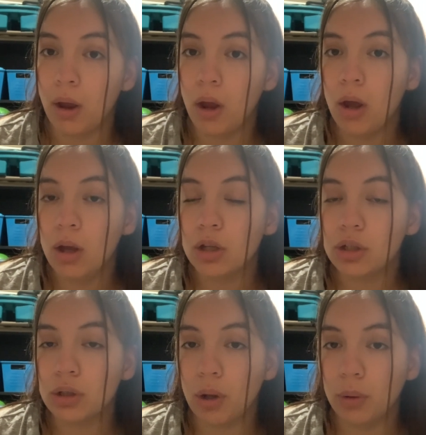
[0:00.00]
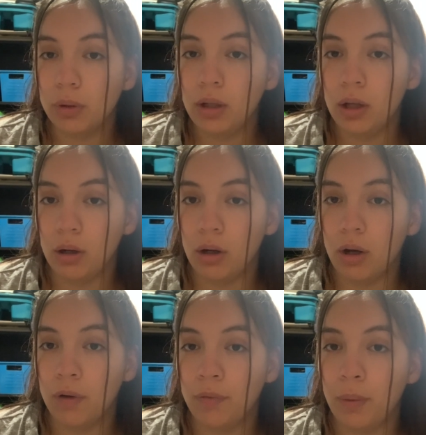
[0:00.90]
slowly get off.
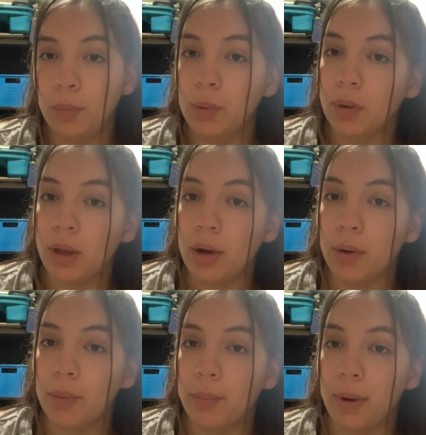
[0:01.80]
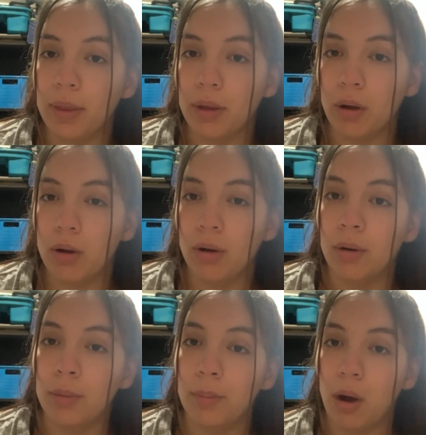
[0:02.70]
And we were like by the
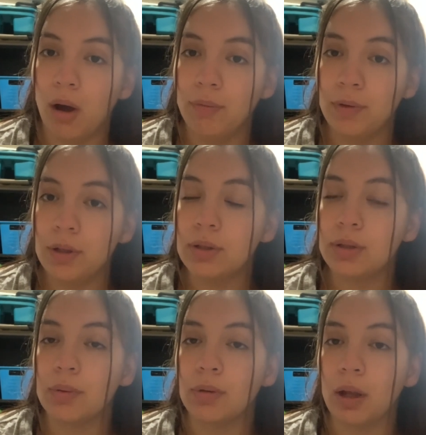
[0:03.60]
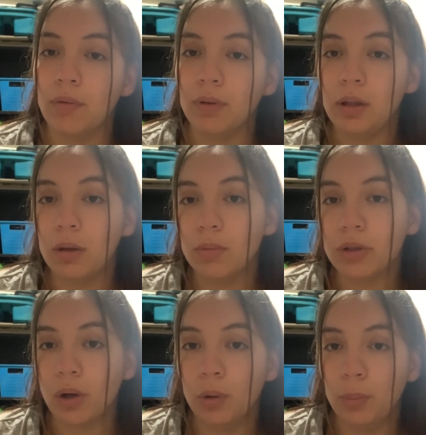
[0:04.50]
office, so thankfully it was
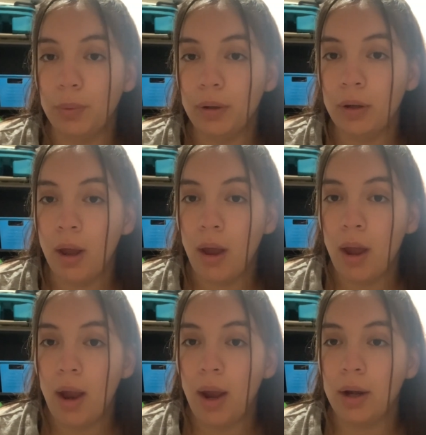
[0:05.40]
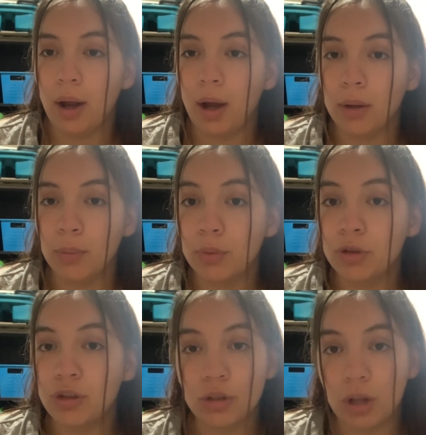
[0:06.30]
open. And I was just
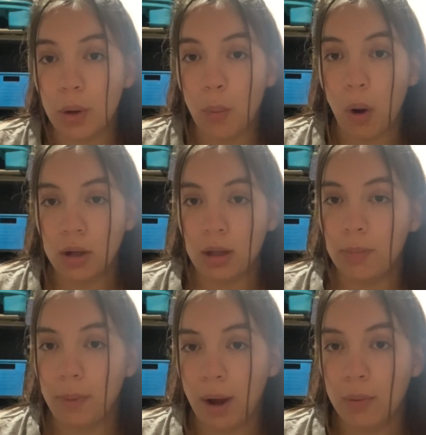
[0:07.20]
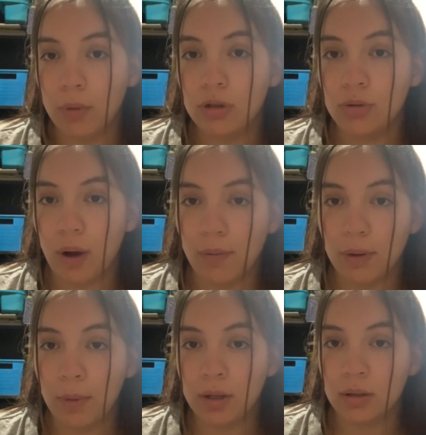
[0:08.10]
like walking backwards, grabbing my
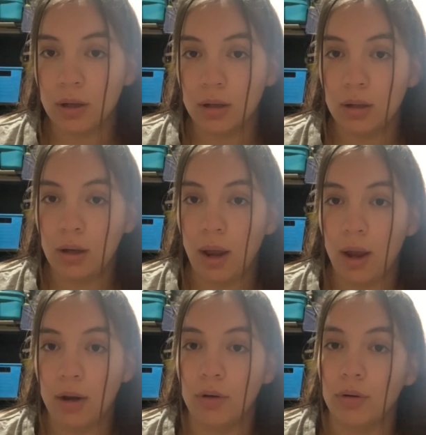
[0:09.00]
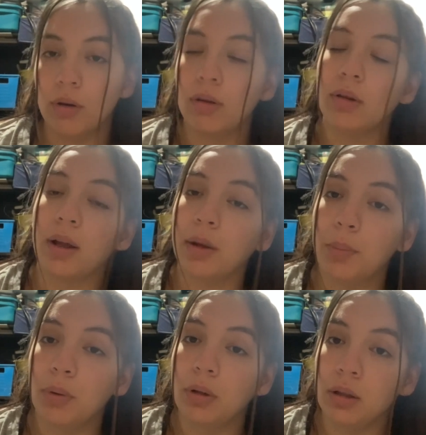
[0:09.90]
son and like
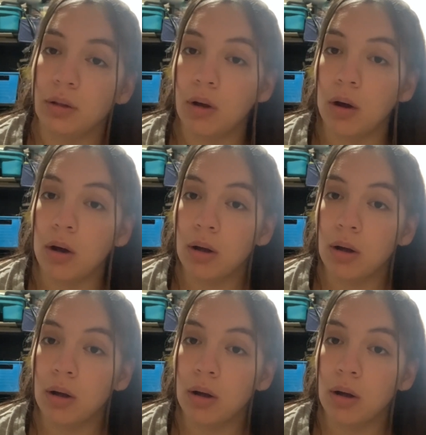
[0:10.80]
pulling the dog,